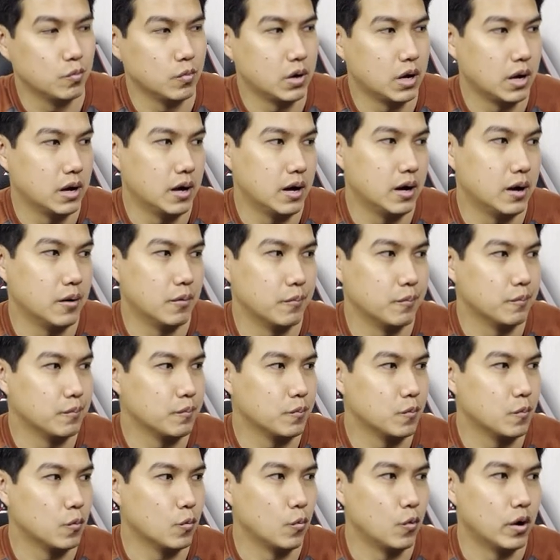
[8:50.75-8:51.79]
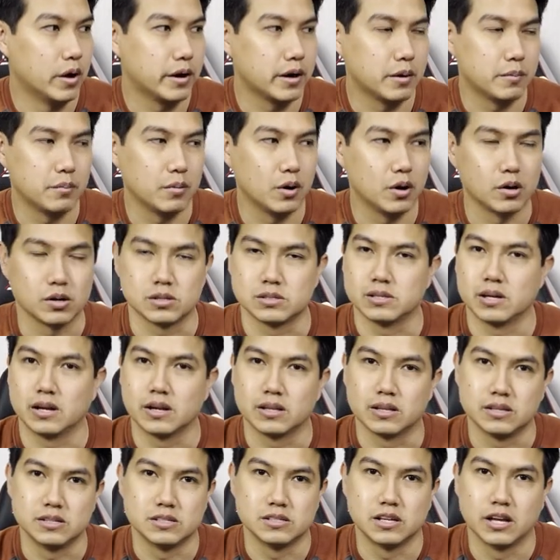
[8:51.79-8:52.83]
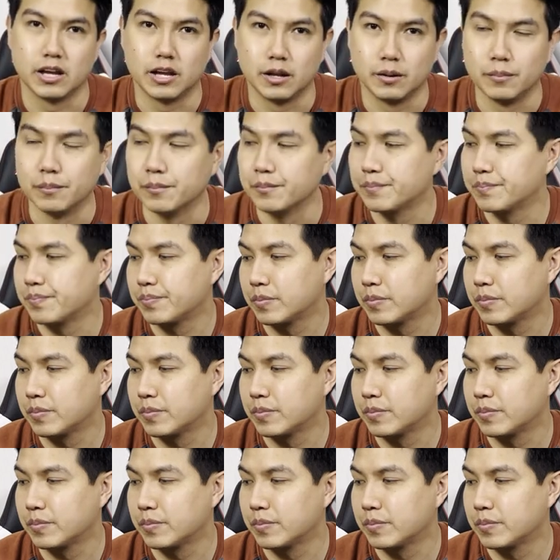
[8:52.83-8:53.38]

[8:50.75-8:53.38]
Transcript: uh, water blocks are the same.